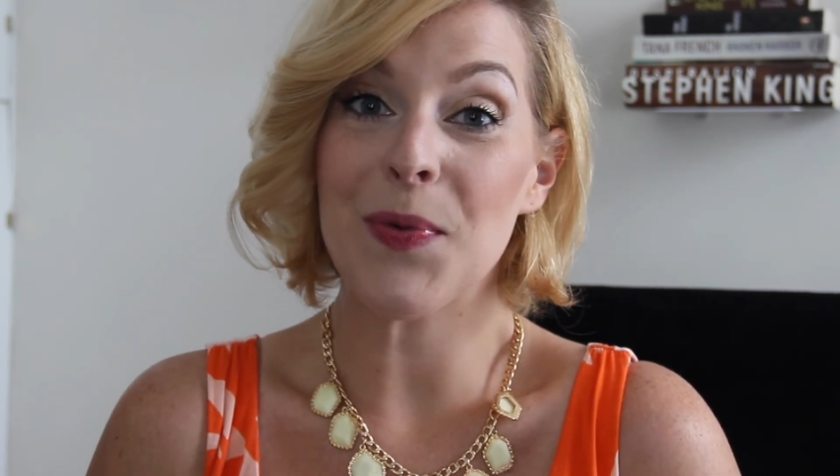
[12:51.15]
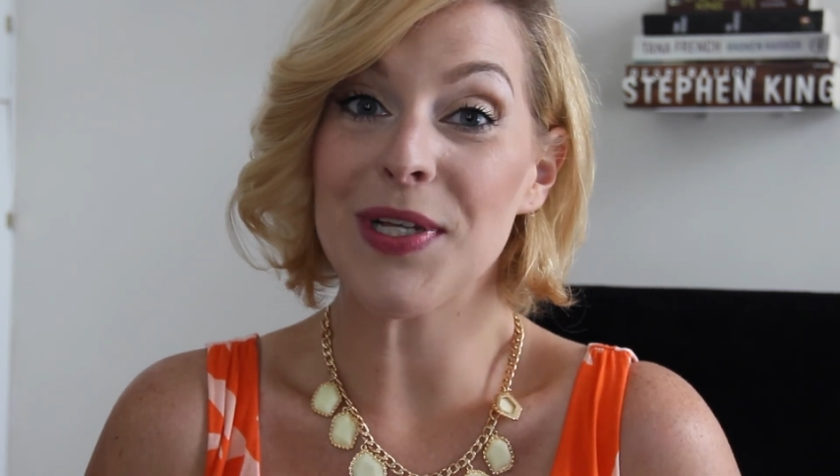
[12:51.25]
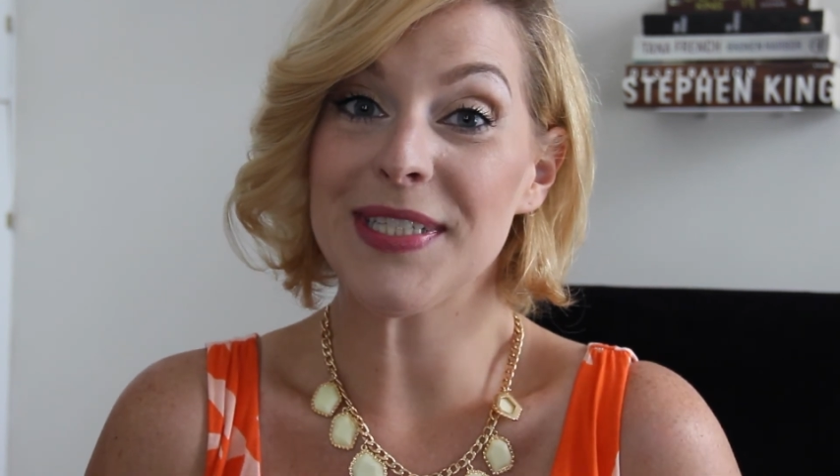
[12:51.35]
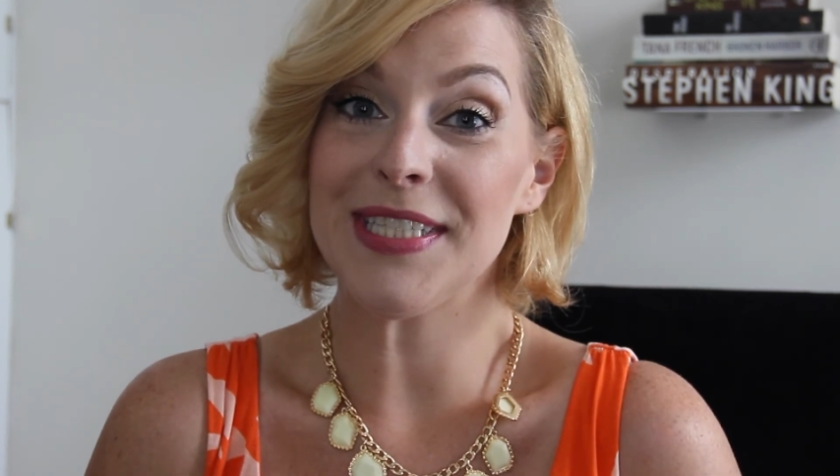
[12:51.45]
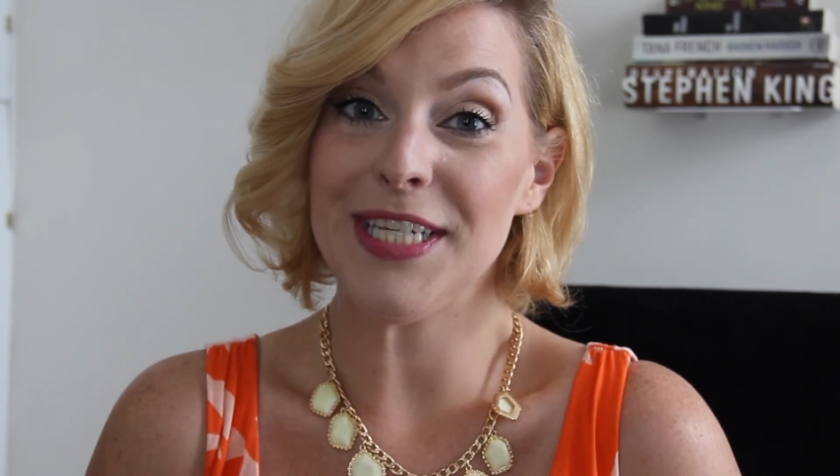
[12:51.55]

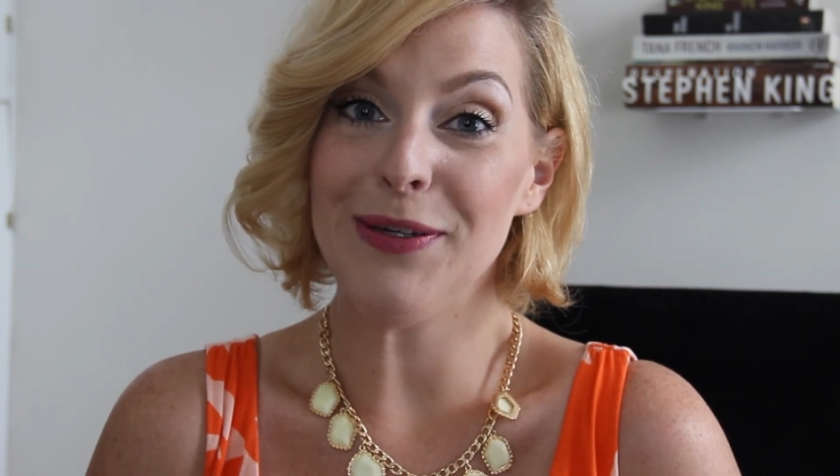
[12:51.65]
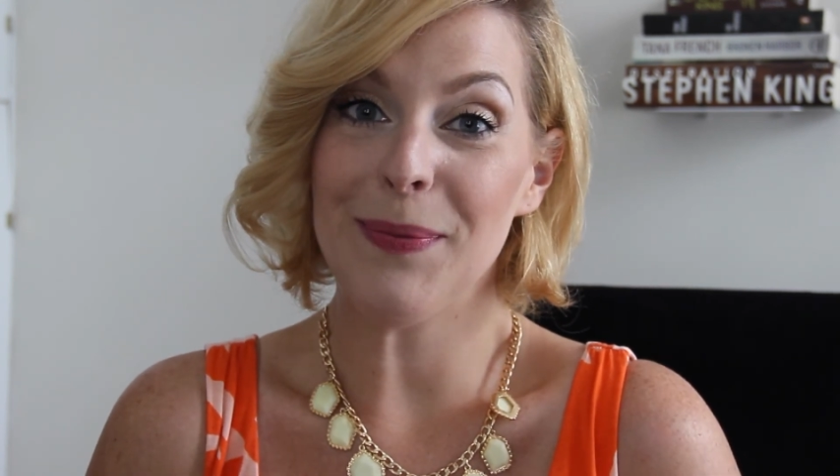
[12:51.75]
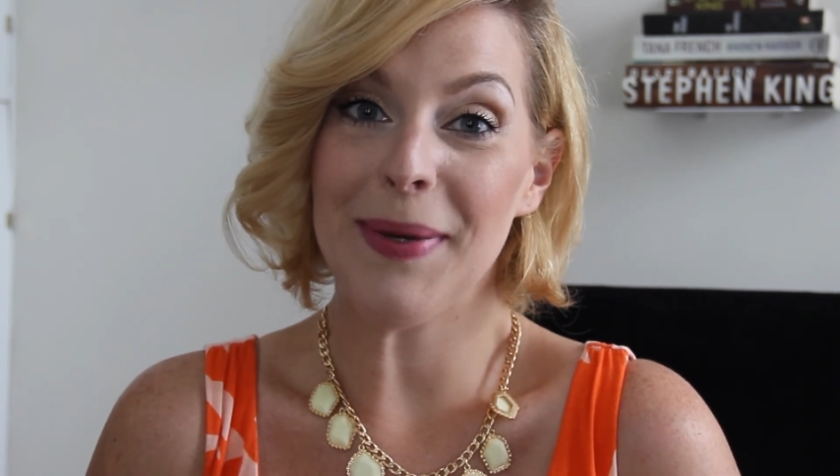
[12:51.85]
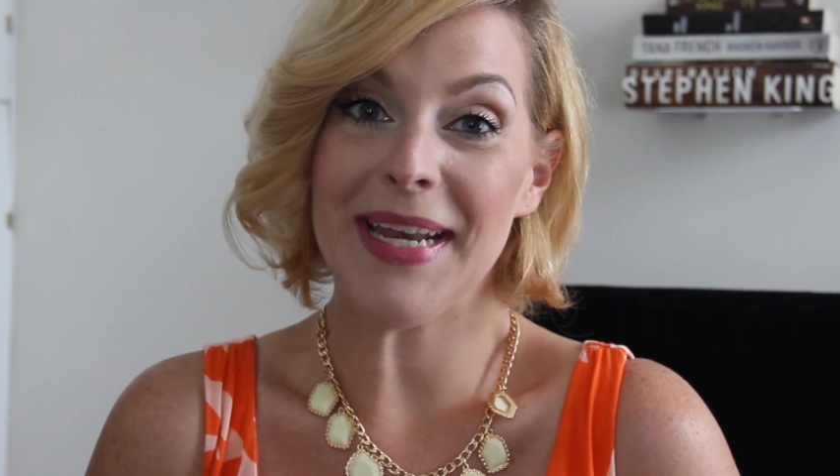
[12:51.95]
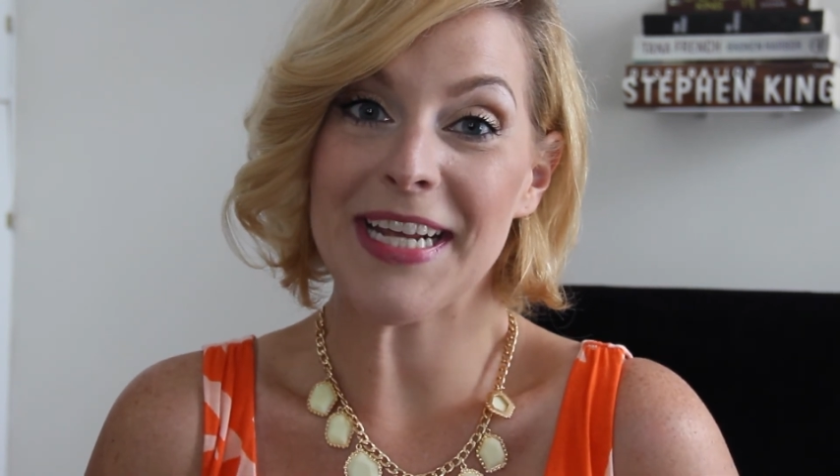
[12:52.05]
we'll see you
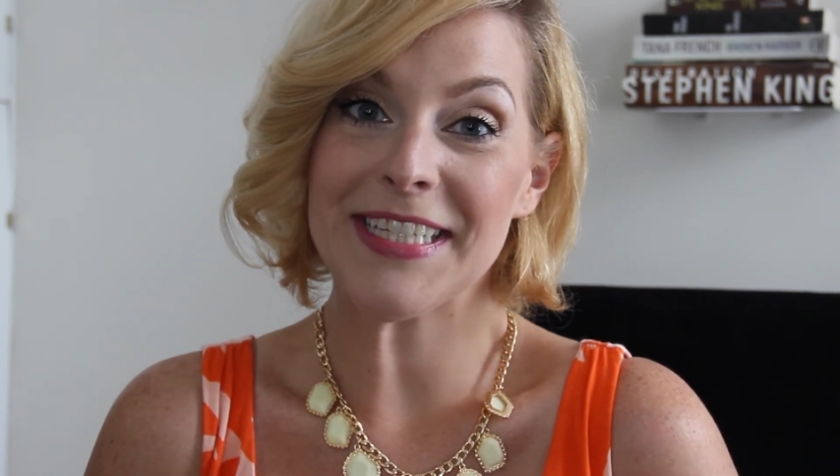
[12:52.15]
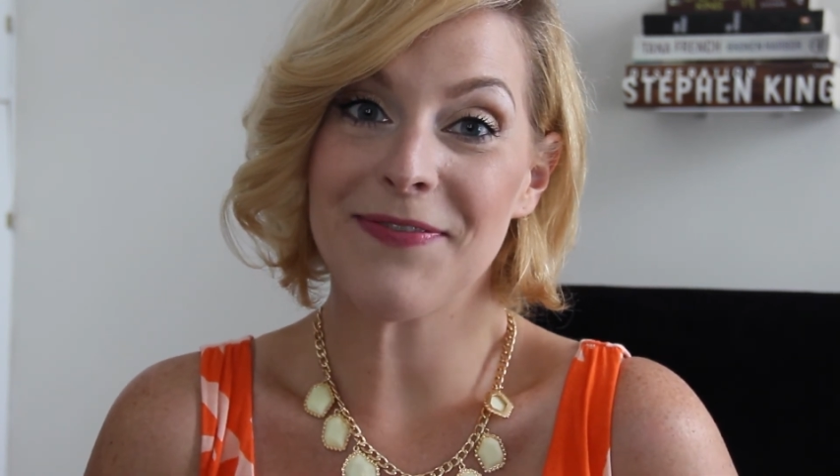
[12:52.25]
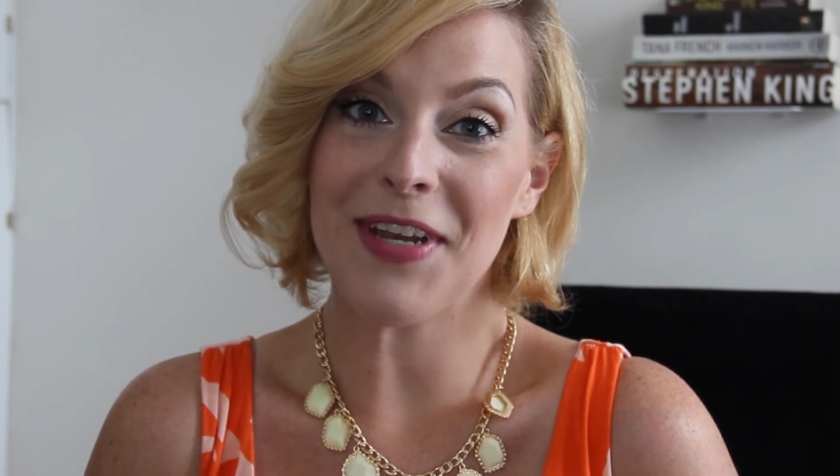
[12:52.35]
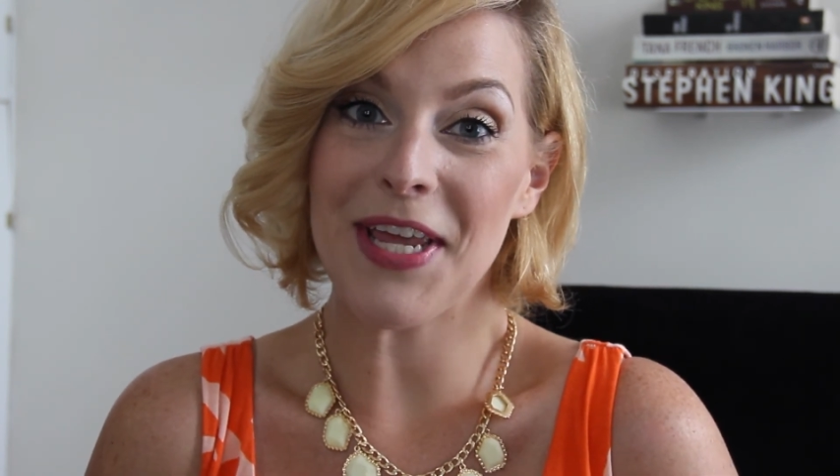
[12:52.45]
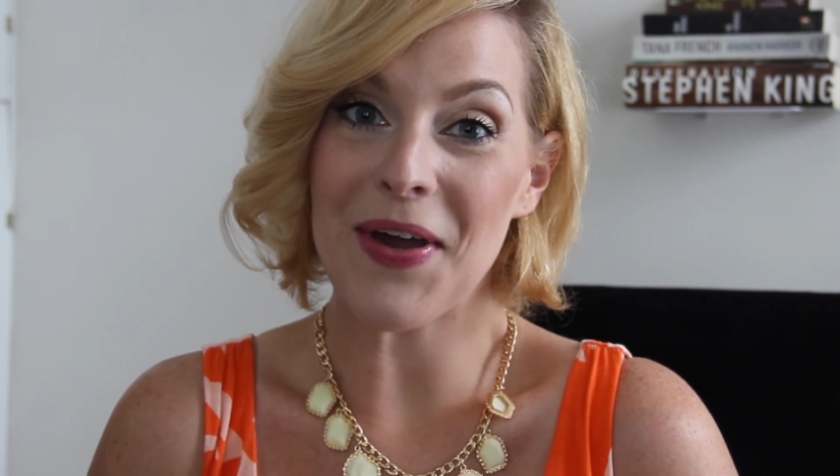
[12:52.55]
in my next
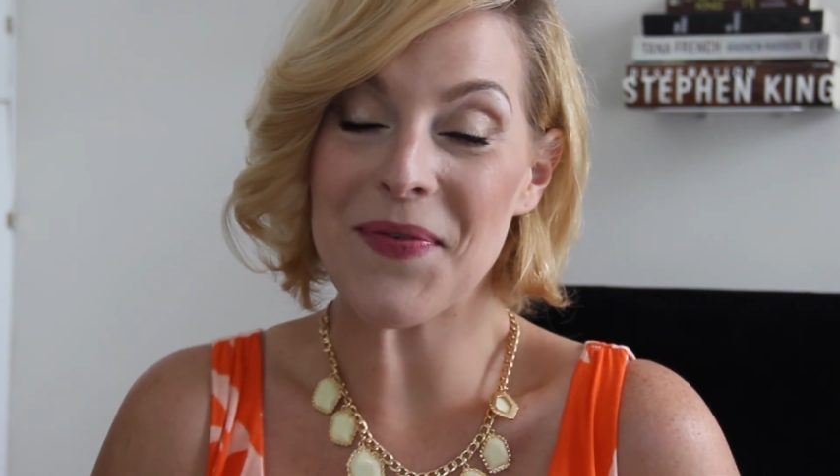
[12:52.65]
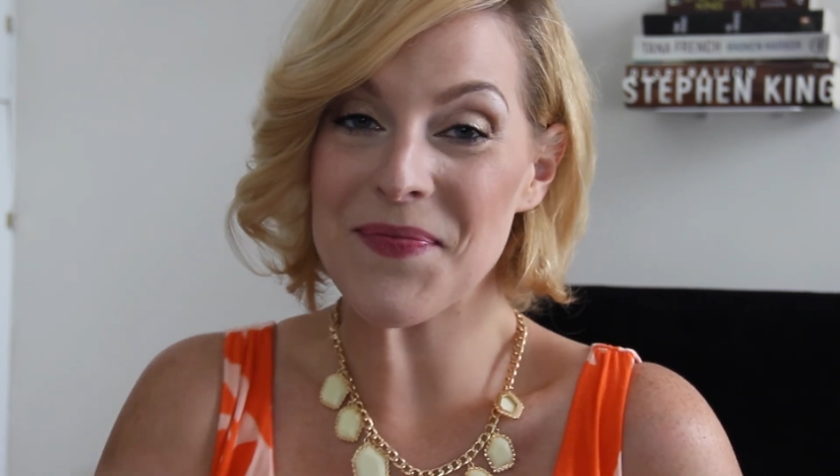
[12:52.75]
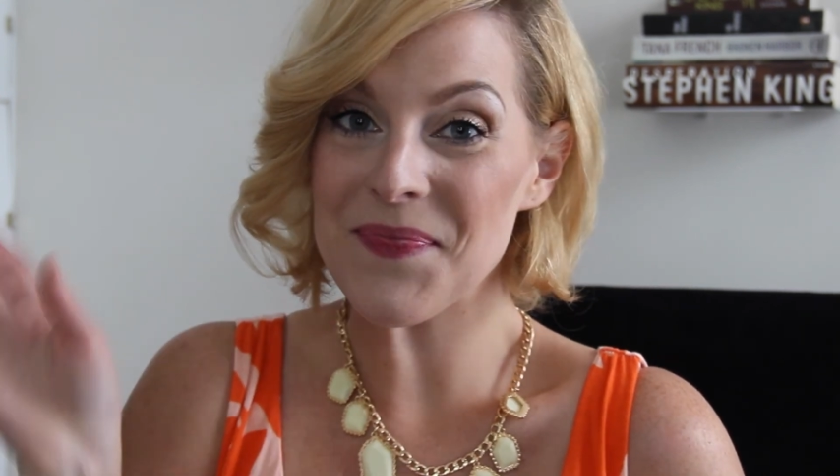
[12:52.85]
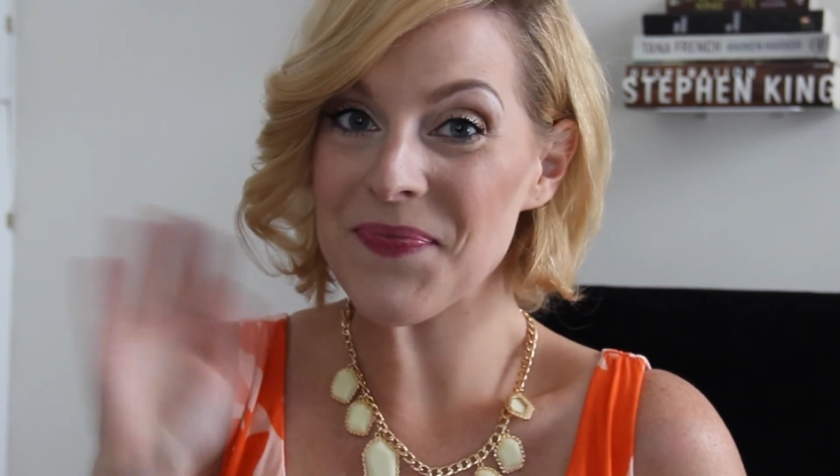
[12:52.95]
video.